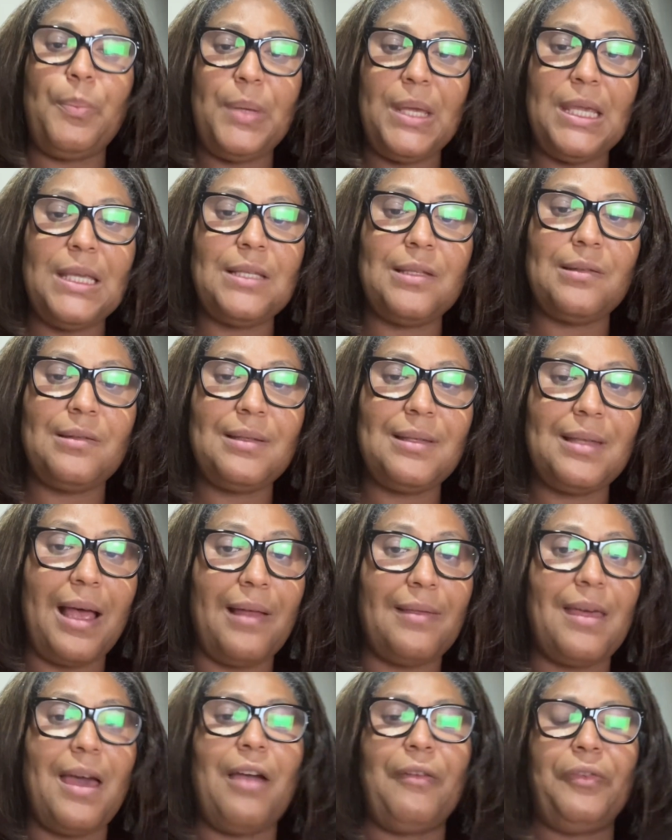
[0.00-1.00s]
peace to
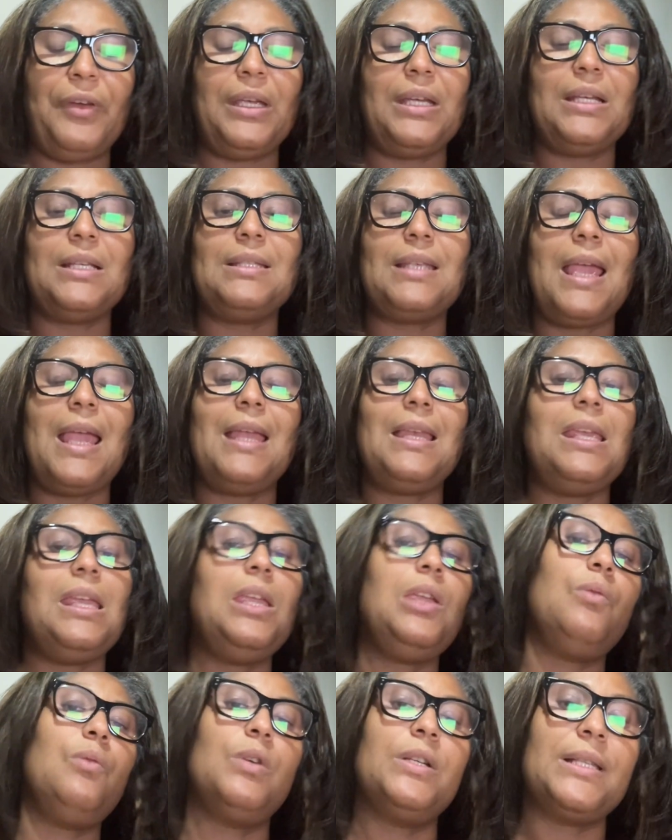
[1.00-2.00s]
South Africans, and
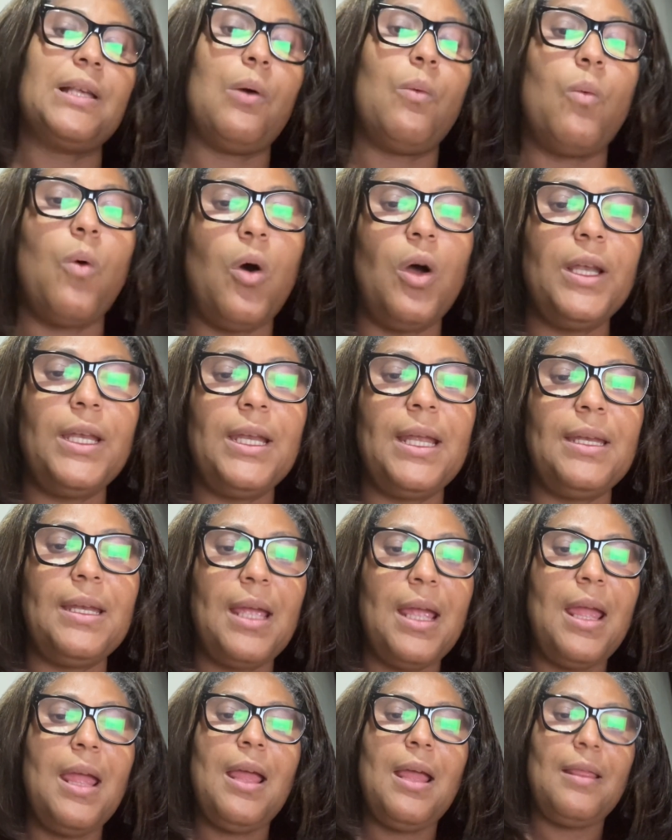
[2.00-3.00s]
he was
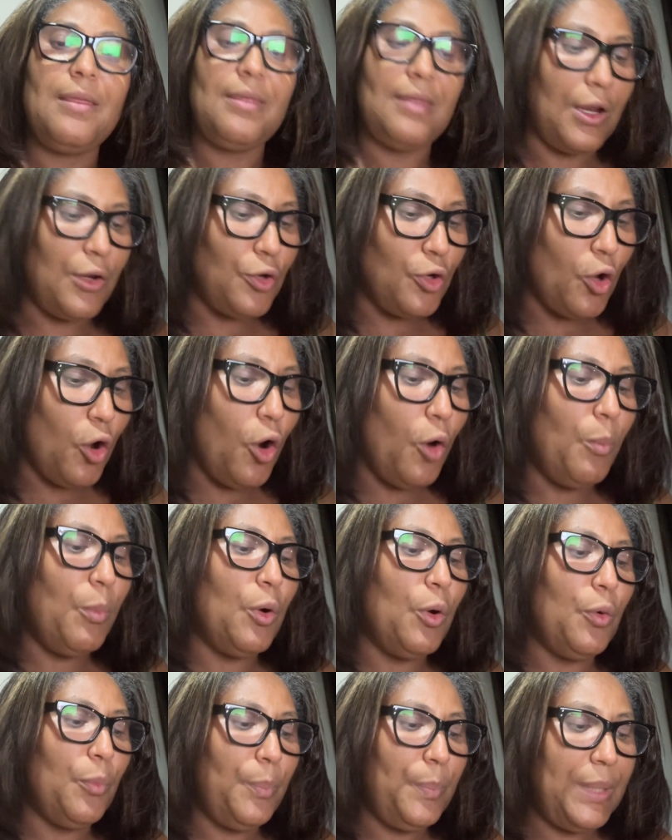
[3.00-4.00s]
awarded the
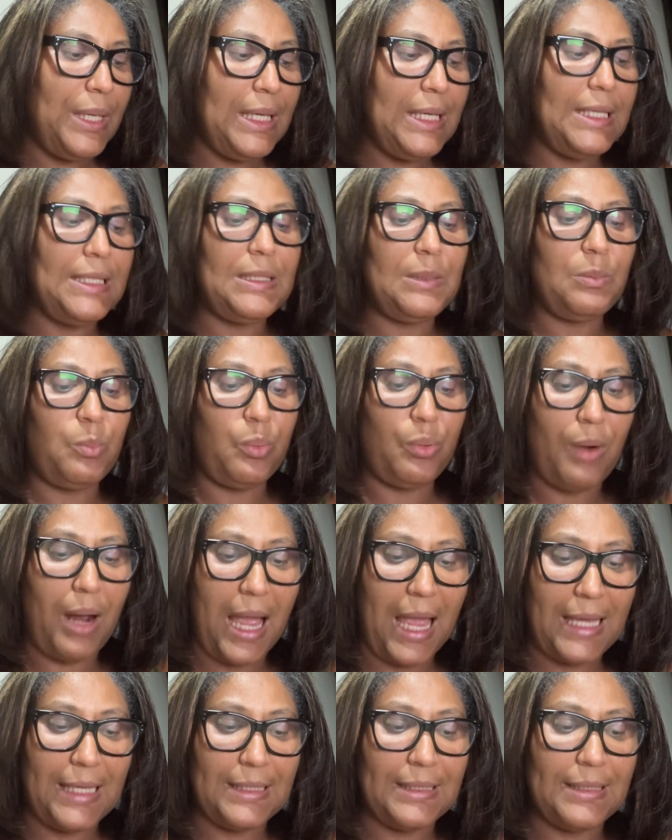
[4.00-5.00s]
Nobel Peace
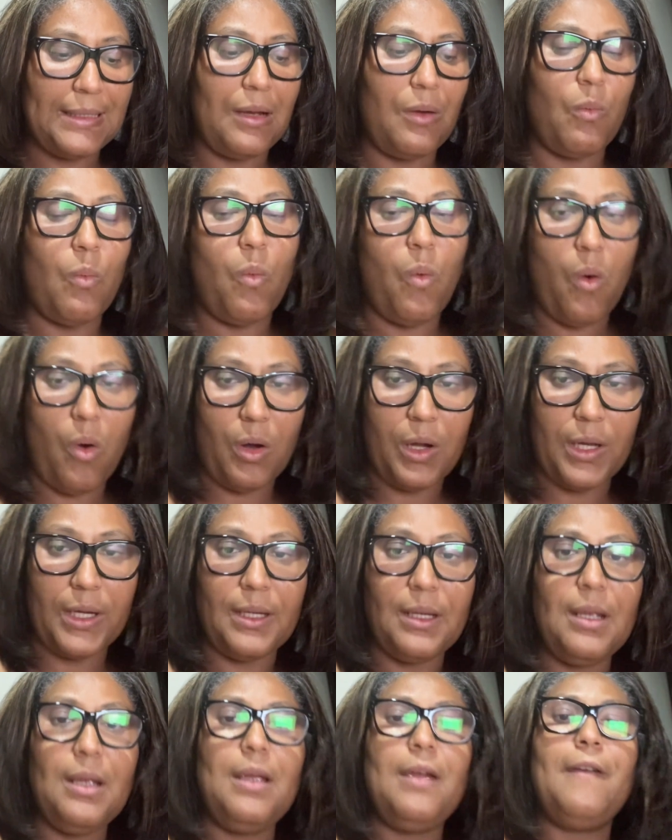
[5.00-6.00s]
Prize Award